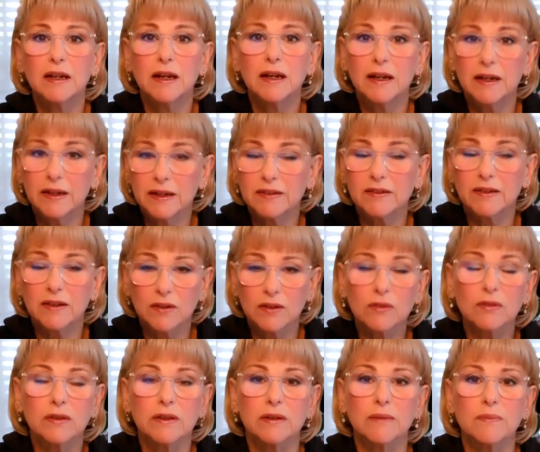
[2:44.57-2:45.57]
and it's
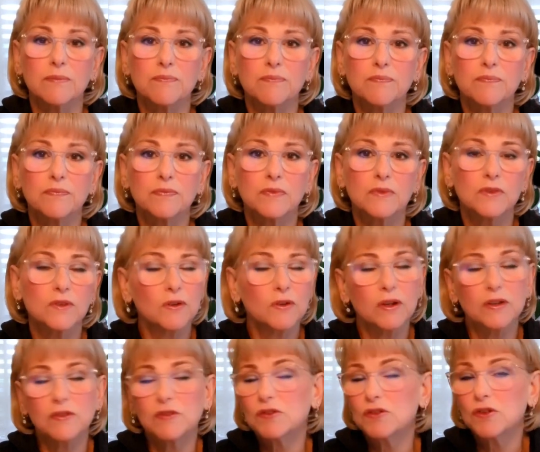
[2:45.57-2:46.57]
killed them. So
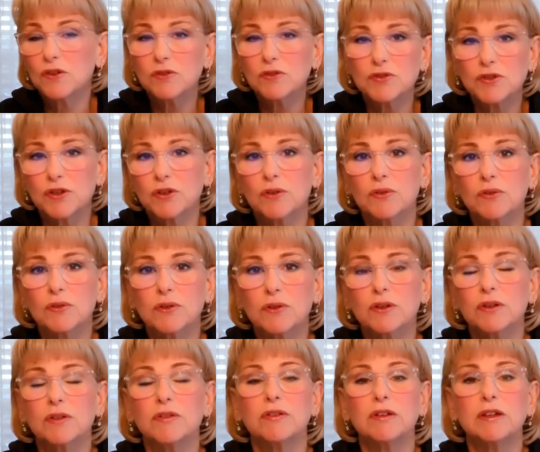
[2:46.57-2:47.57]
it's no joke.
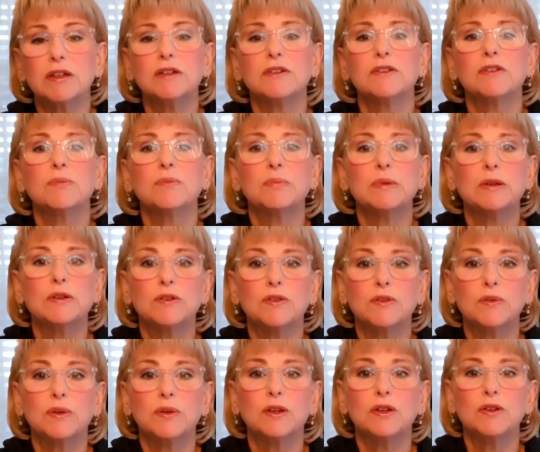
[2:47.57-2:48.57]
You need to be
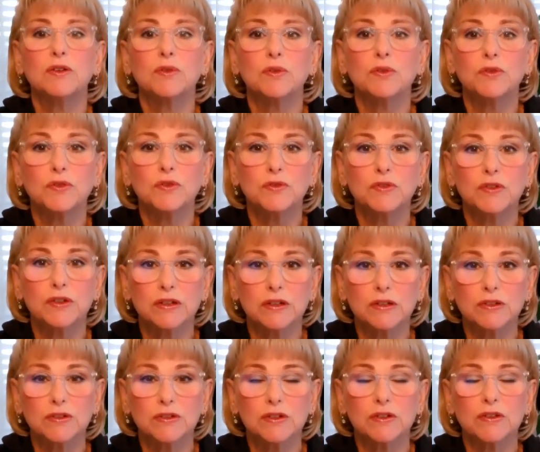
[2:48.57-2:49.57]
doing your due
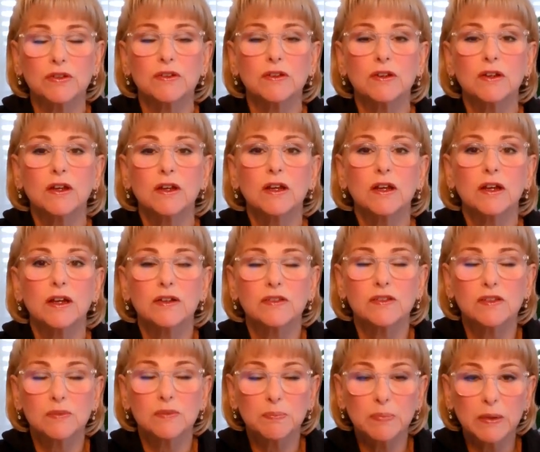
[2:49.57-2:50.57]
diligence,
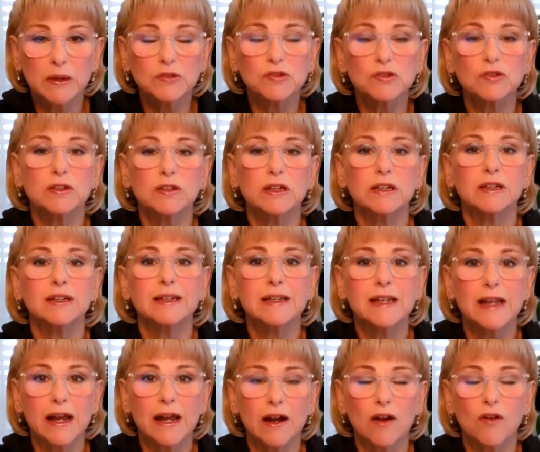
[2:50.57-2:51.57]
especially
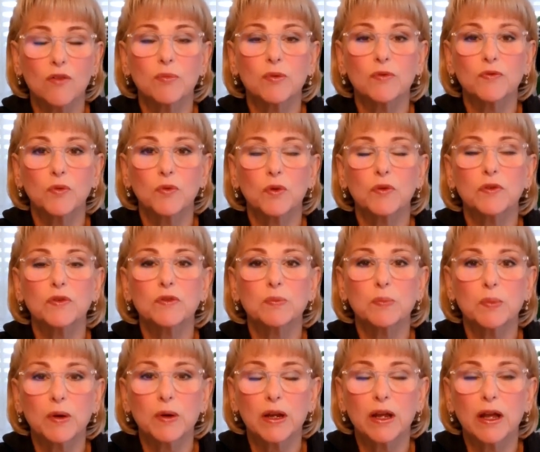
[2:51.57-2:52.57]
now before the
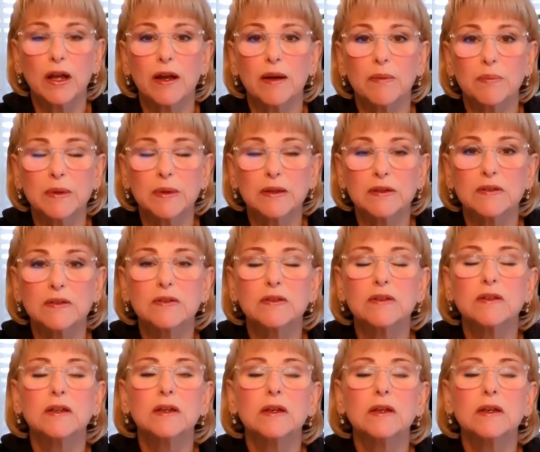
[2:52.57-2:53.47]
spring happens